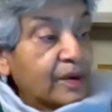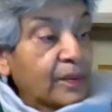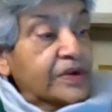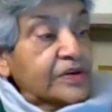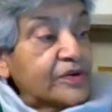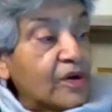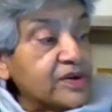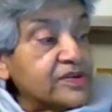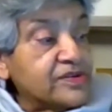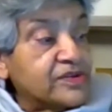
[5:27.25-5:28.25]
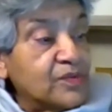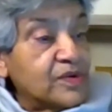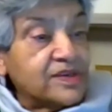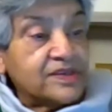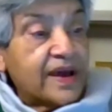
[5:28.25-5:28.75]
which is not a system
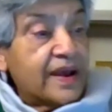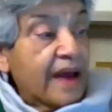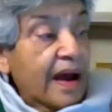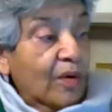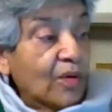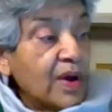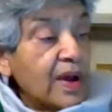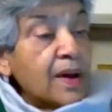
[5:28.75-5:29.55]
which is there now.